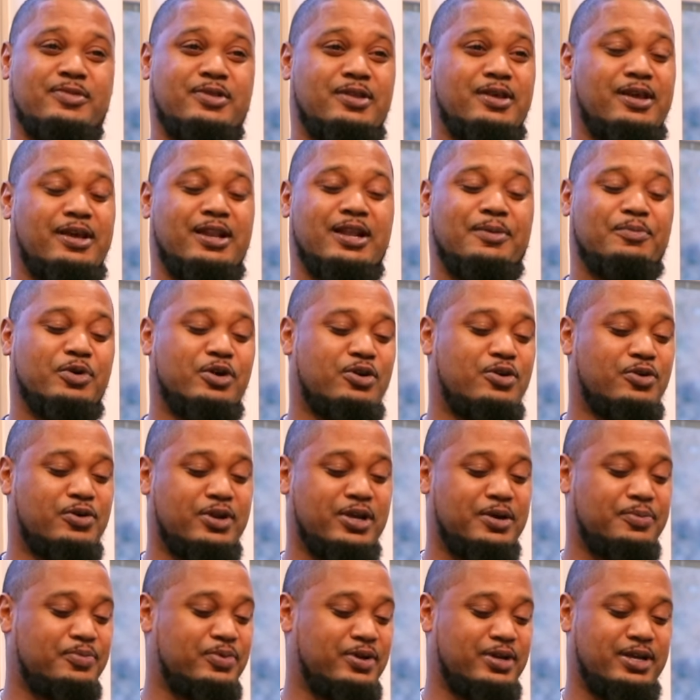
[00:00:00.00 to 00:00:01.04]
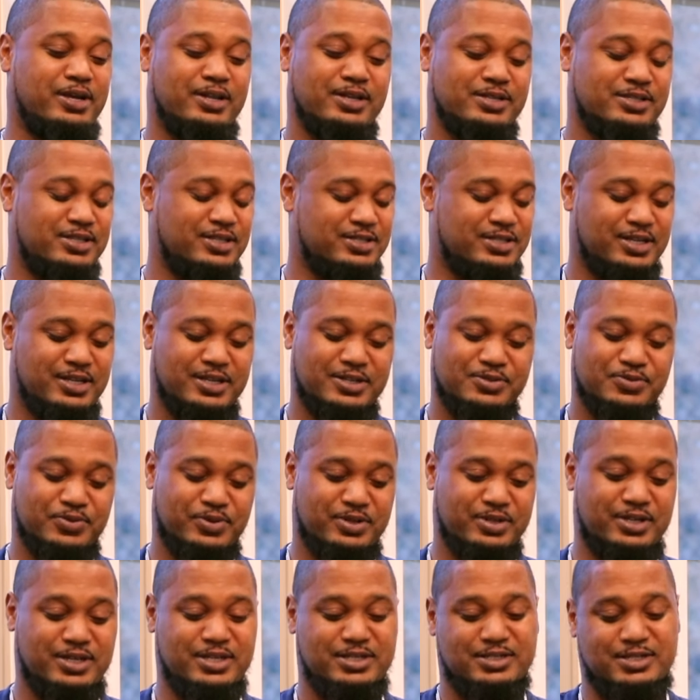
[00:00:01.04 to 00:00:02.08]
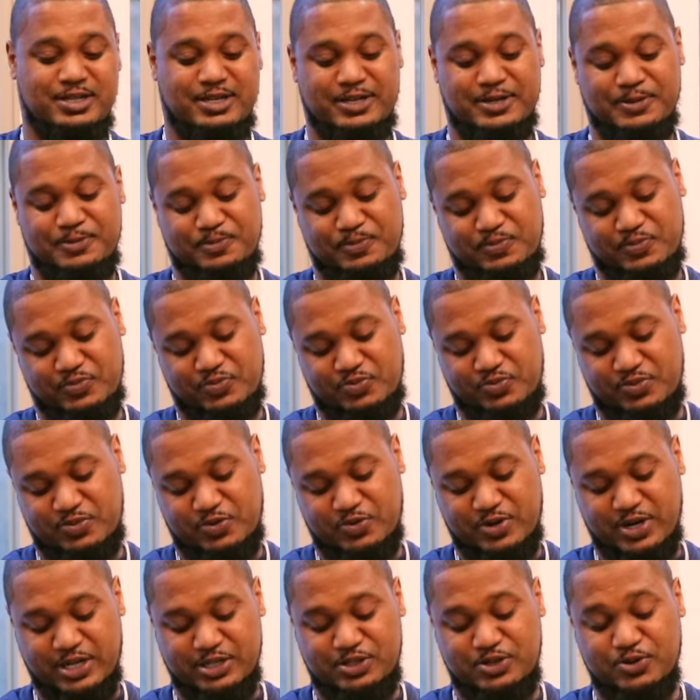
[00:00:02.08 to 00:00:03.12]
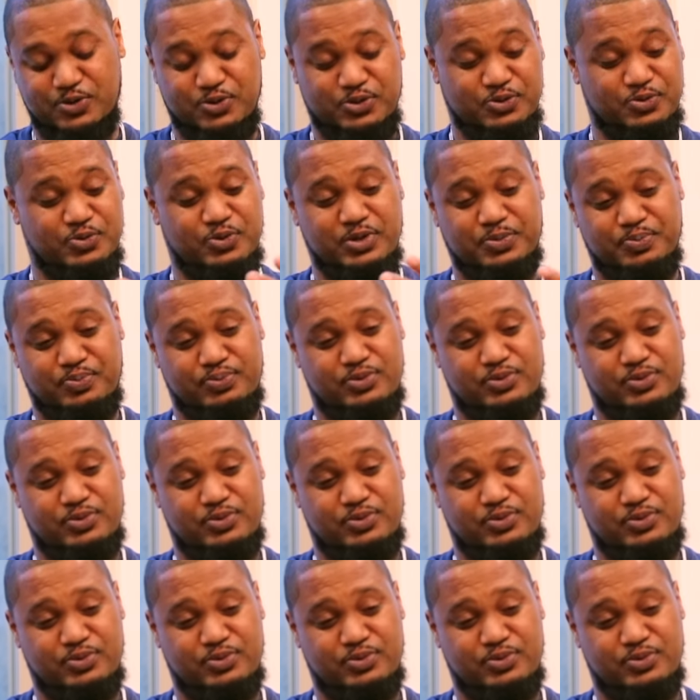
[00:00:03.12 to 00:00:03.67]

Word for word: and I'm gonna go there, but it, it just is what it is. Like what I told you when we